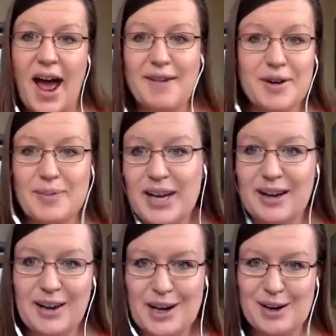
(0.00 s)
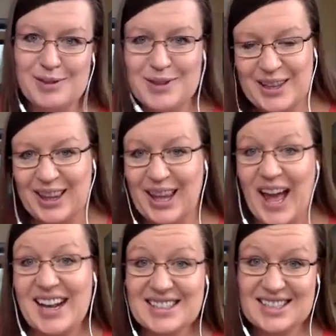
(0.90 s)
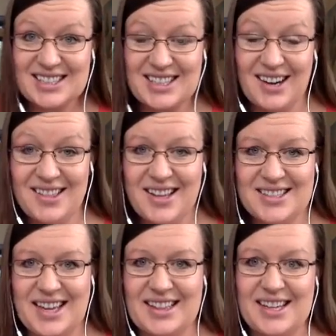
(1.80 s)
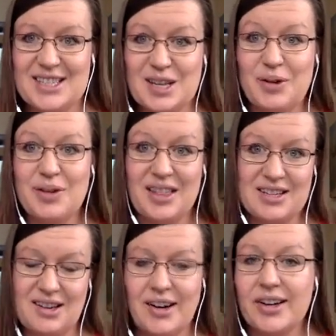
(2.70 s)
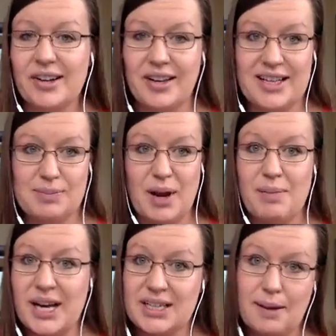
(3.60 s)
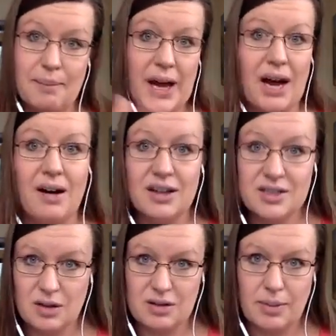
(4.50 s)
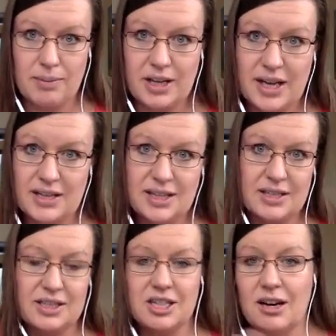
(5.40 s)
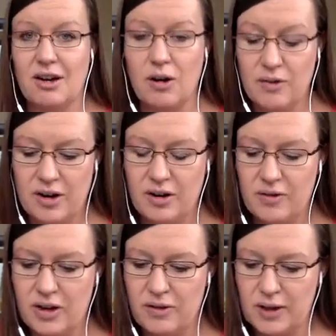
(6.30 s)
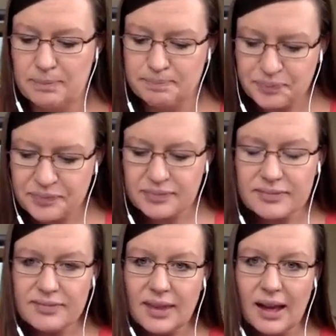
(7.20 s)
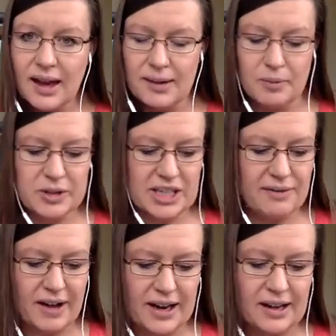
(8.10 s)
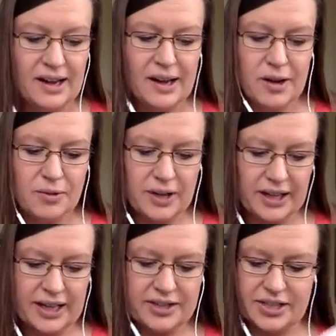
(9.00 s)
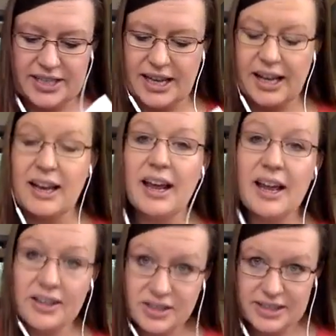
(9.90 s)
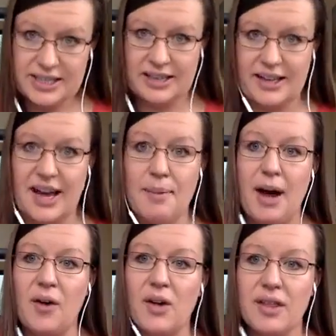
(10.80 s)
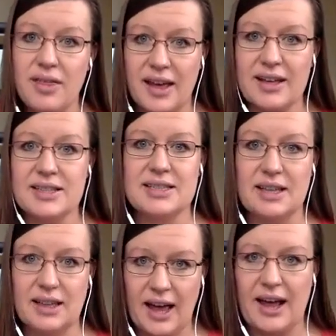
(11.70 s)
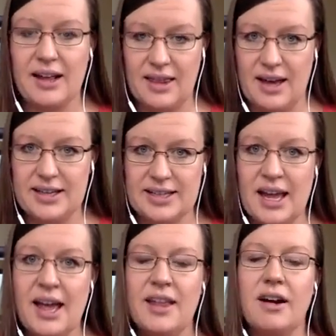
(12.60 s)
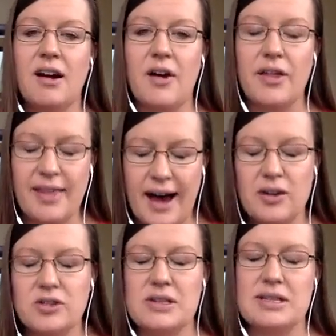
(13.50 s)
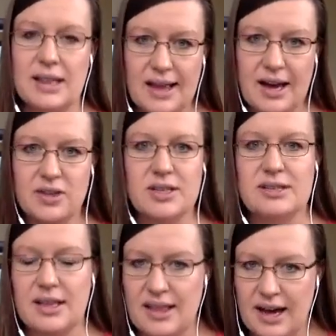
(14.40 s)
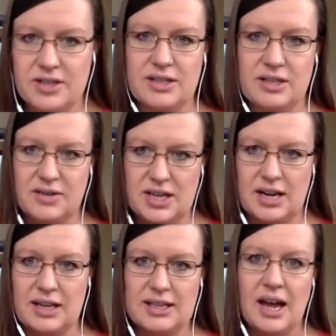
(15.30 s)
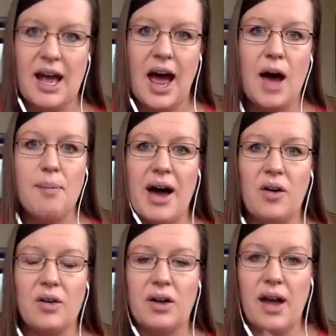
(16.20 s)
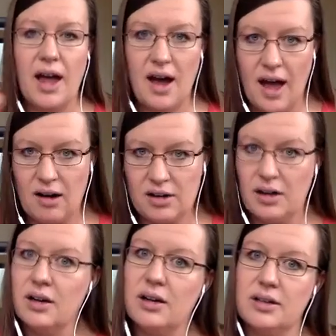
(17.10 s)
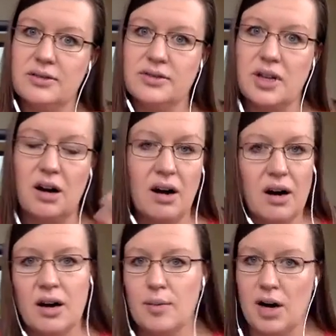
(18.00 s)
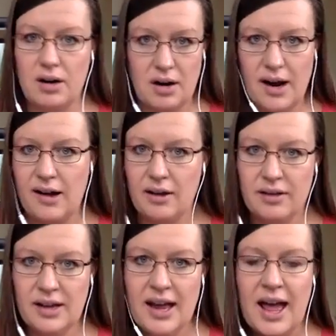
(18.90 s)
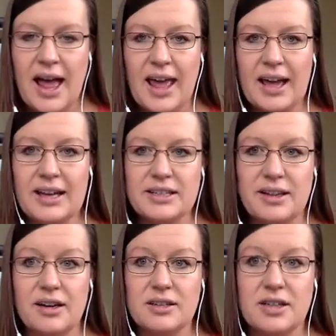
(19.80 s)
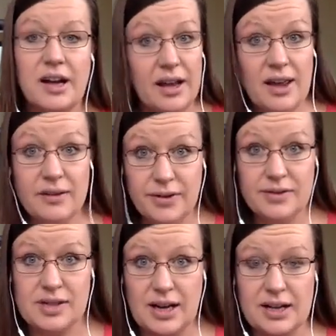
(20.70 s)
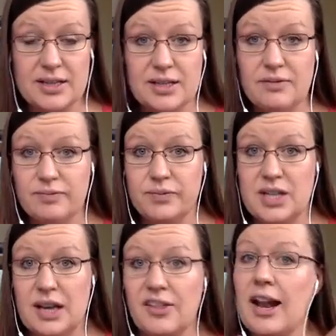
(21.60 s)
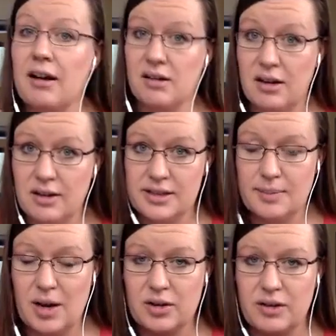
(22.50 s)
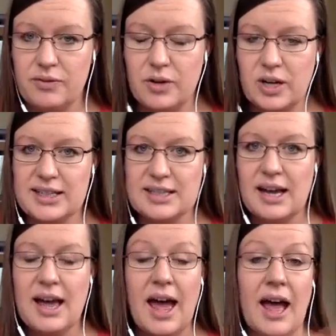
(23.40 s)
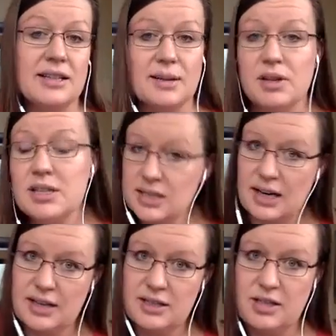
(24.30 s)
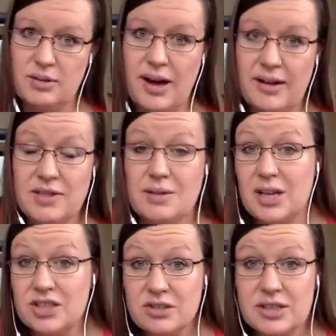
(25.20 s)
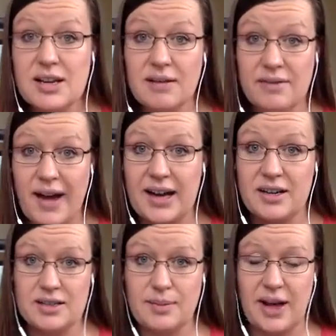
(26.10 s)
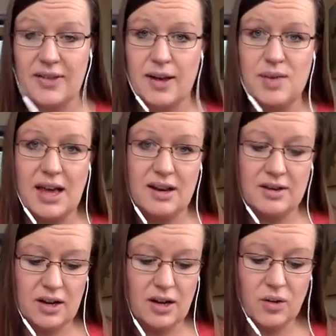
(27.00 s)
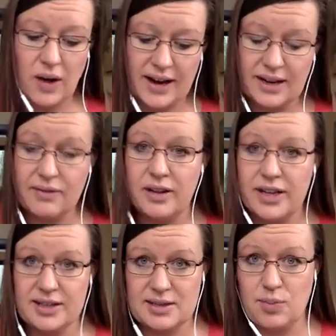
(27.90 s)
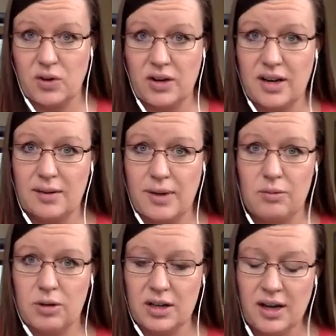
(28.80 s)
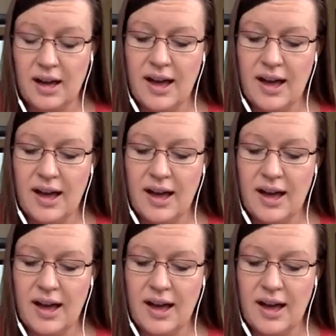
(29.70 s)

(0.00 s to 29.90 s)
everybody you know likes to share things like this so this article has been picked up by all sorts of publications shared over and over and over um, which i find really interesting and interestingly about things like this there are thousands and thousands and thousands of studies about alcohol's harm on our health and there's a handful of studies saying that alcohol is somehow good for us. And some of these studies do have some interesting factors about them that, you know, I definitely explore in my work.